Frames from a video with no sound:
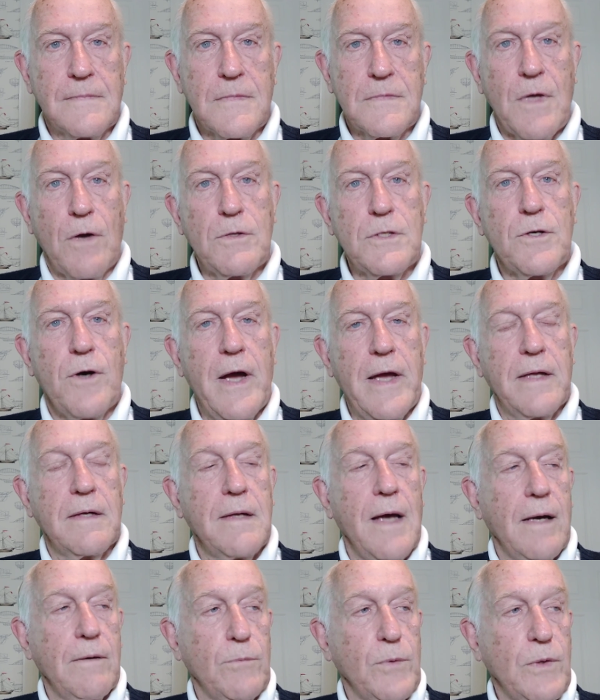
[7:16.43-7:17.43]
So enjoy it.
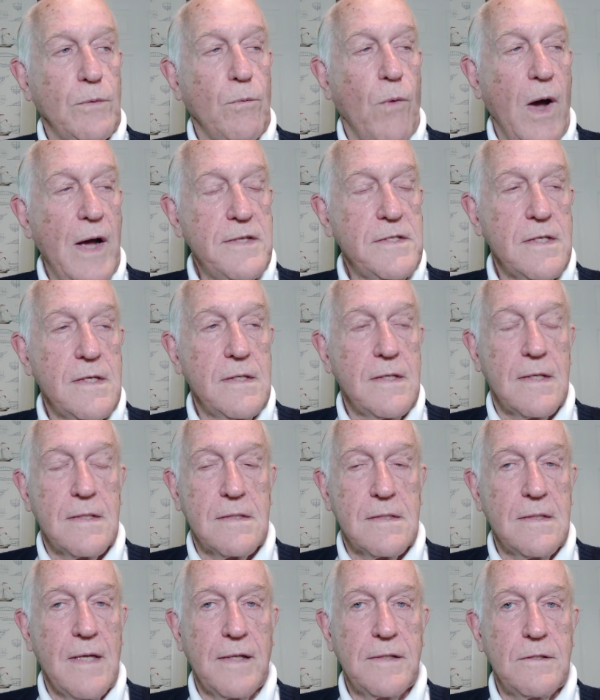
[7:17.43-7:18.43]
I would watch it.
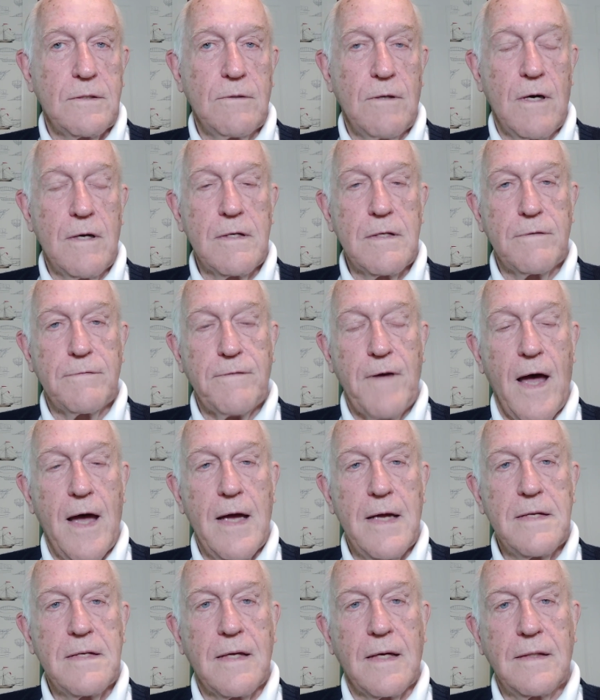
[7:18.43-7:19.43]
It's not too hard to
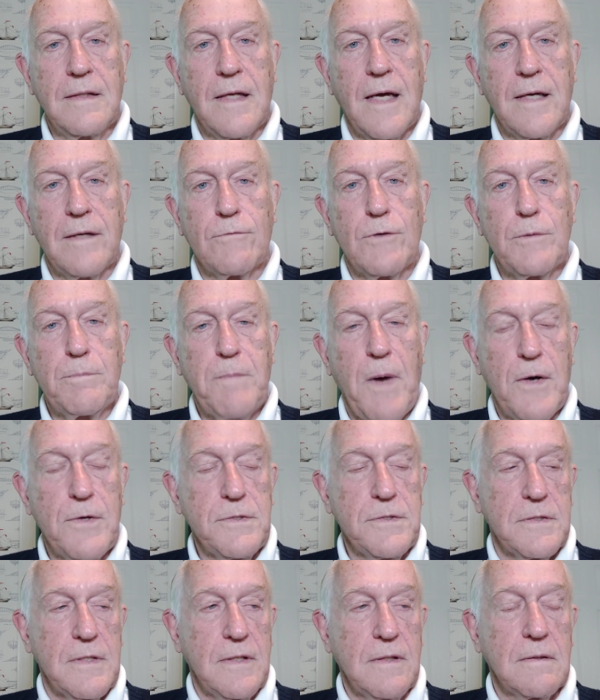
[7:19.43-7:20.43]
find, and I will
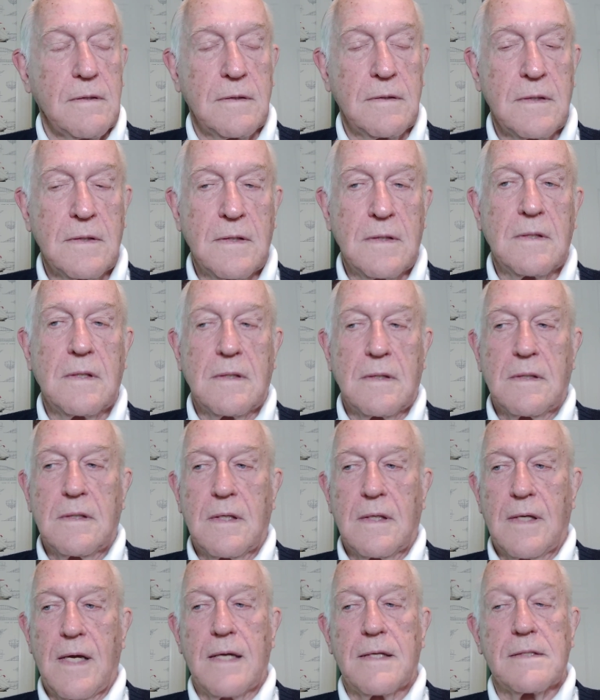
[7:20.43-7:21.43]
post it
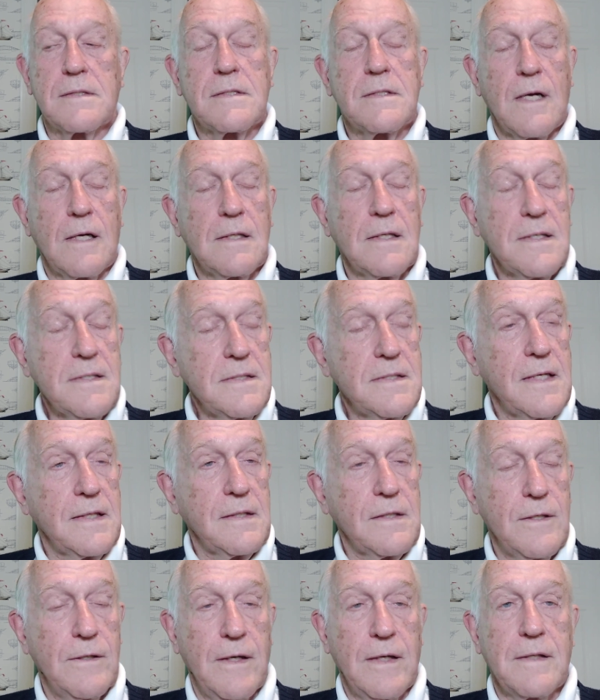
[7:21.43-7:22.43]
and start listening
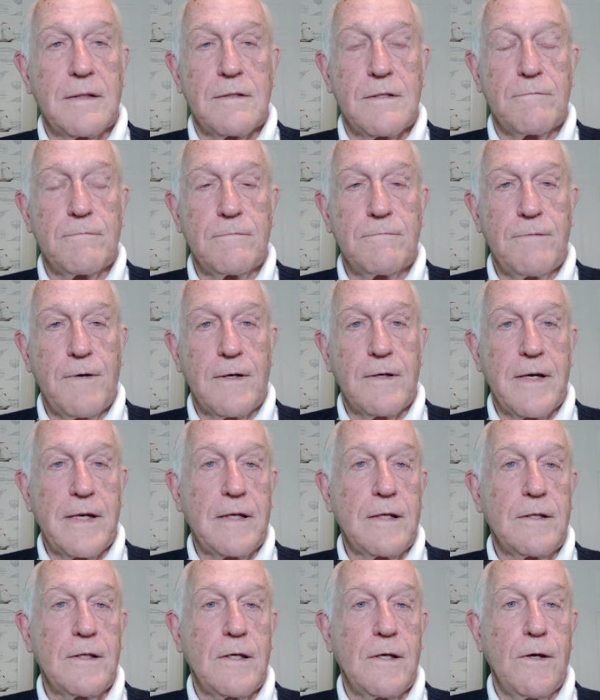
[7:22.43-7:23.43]
to it. It's
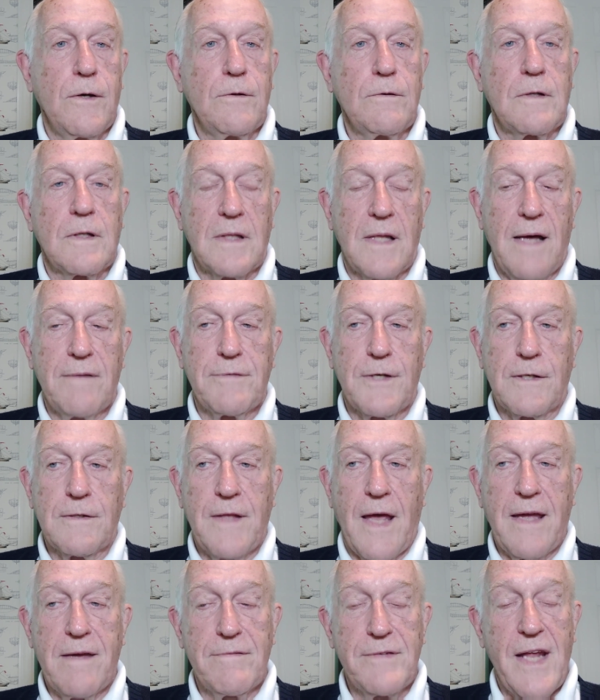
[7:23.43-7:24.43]
very cute, clever.
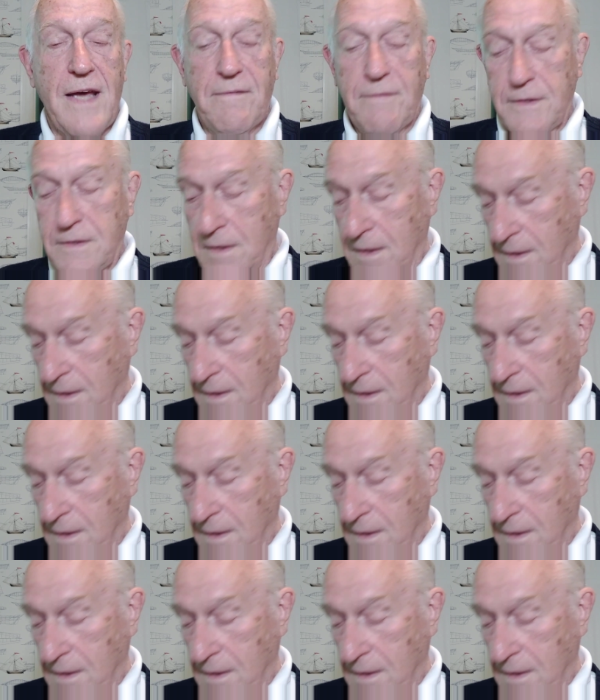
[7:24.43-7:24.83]
They even have